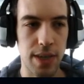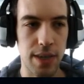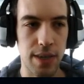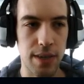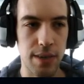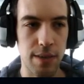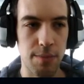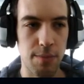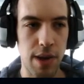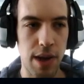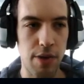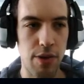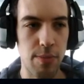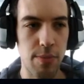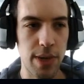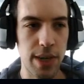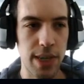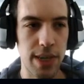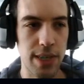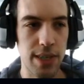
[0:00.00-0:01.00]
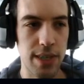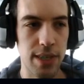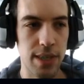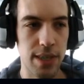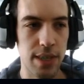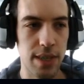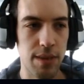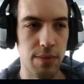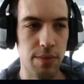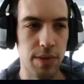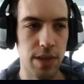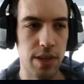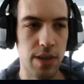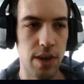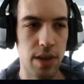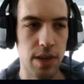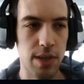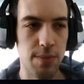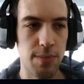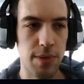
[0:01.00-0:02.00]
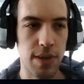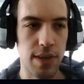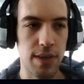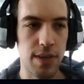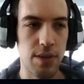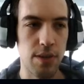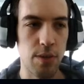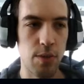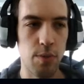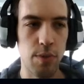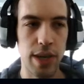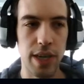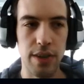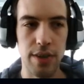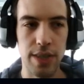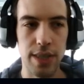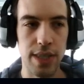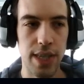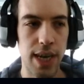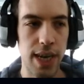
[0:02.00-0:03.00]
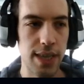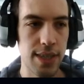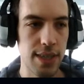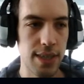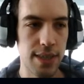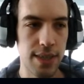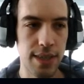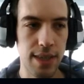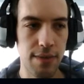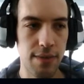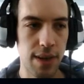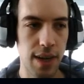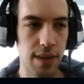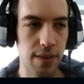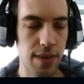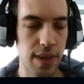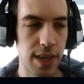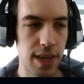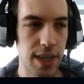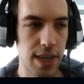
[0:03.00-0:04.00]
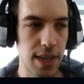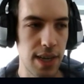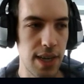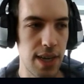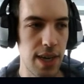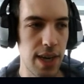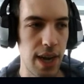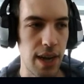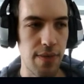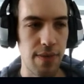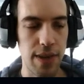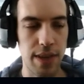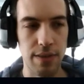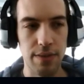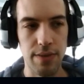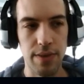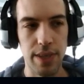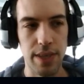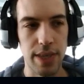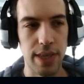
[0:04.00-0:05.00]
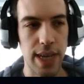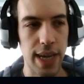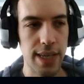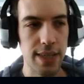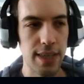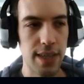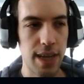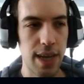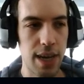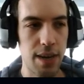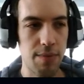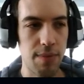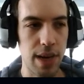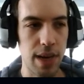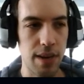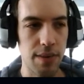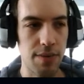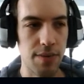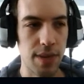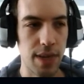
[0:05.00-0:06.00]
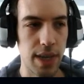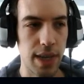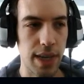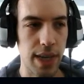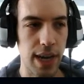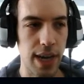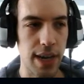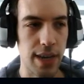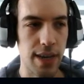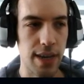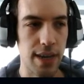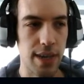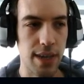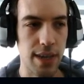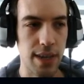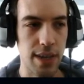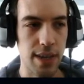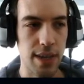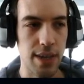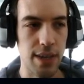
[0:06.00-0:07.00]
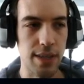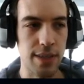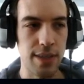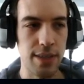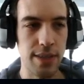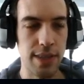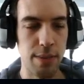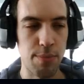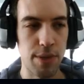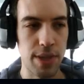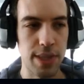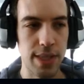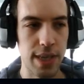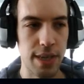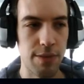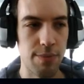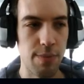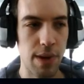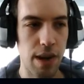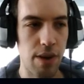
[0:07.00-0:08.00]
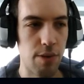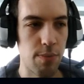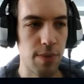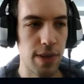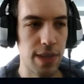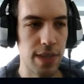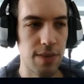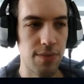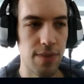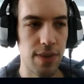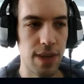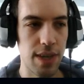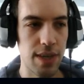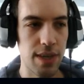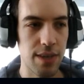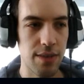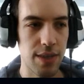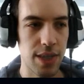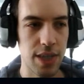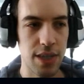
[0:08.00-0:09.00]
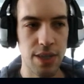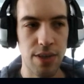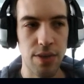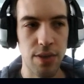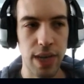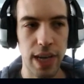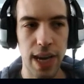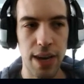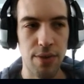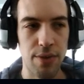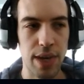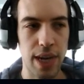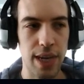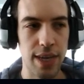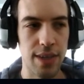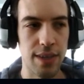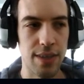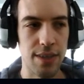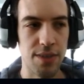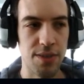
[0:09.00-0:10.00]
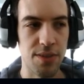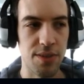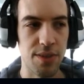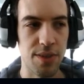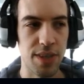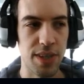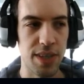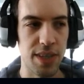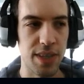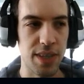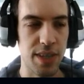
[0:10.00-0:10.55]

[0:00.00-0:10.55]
parameters which correspond to window size and stuff like that. And then in the next line, we have again a separate set of parameters that are totally unrelated to